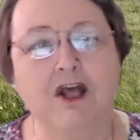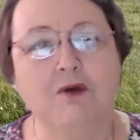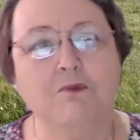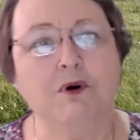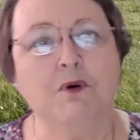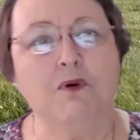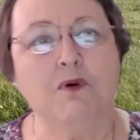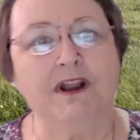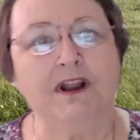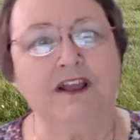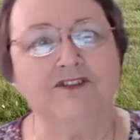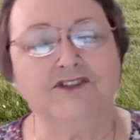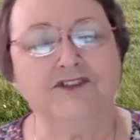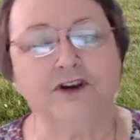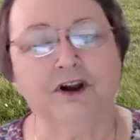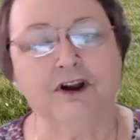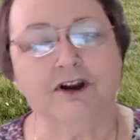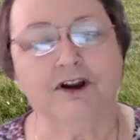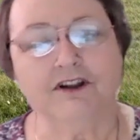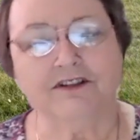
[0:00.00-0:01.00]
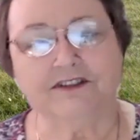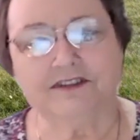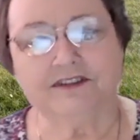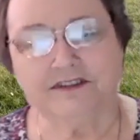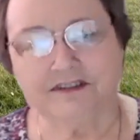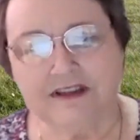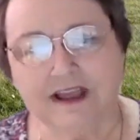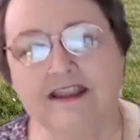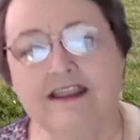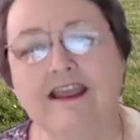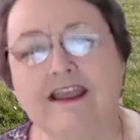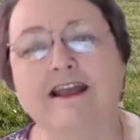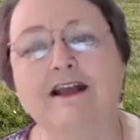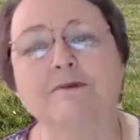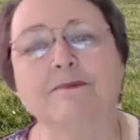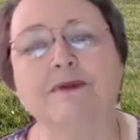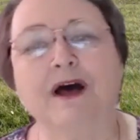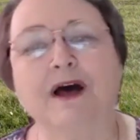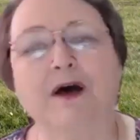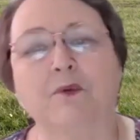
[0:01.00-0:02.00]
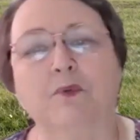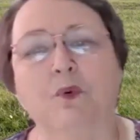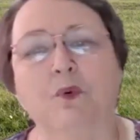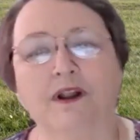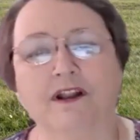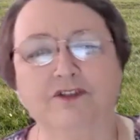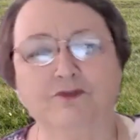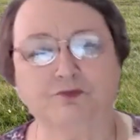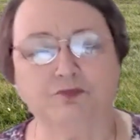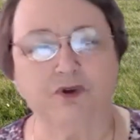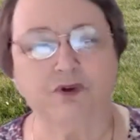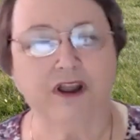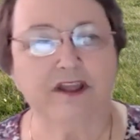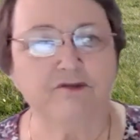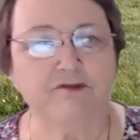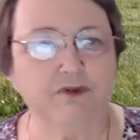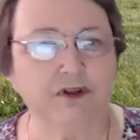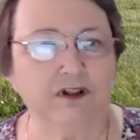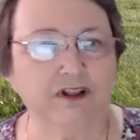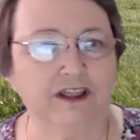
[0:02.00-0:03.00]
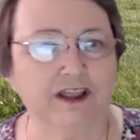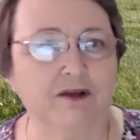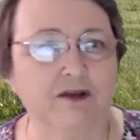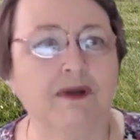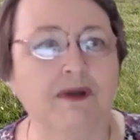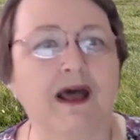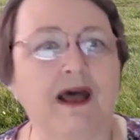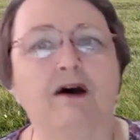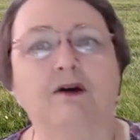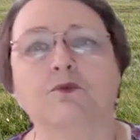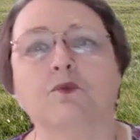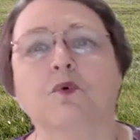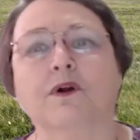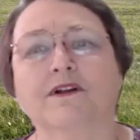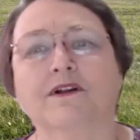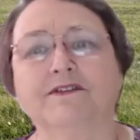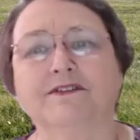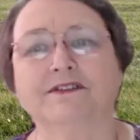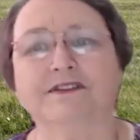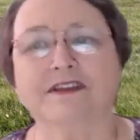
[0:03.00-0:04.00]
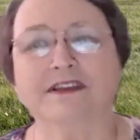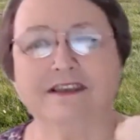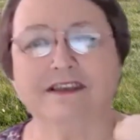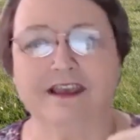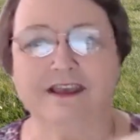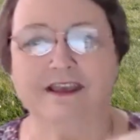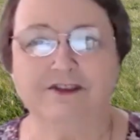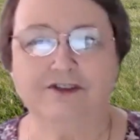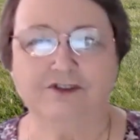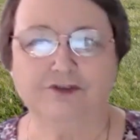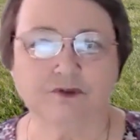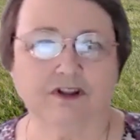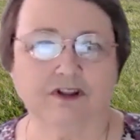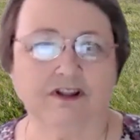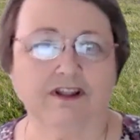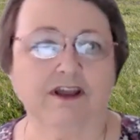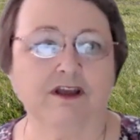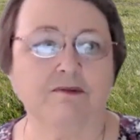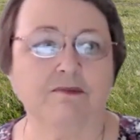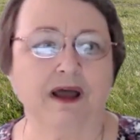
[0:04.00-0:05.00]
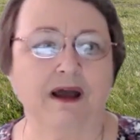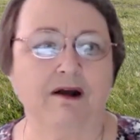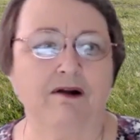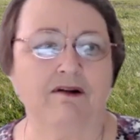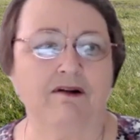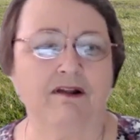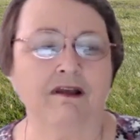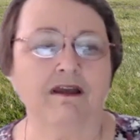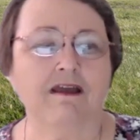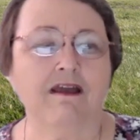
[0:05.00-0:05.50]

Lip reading: But when I started studying about what is bread really about and what is the yeast really about,